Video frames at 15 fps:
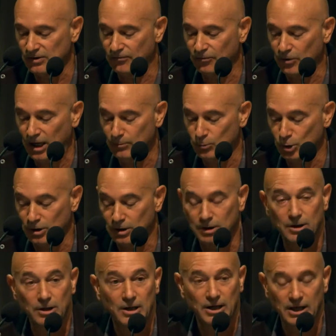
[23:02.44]
framework,
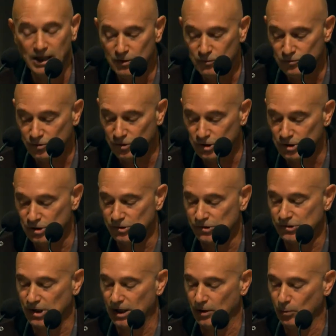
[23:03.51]

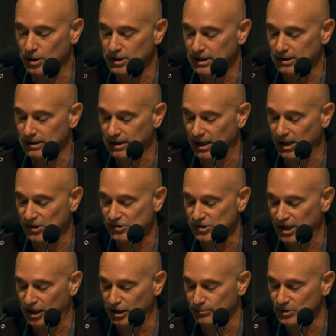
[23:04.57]
introduced ironically as an
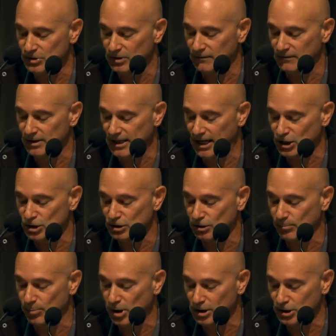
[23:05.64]
element of the national
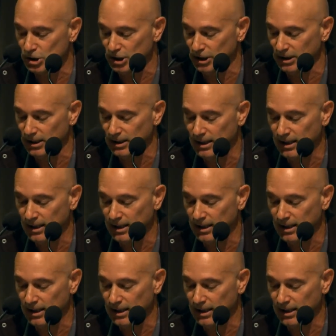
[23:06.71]
apology,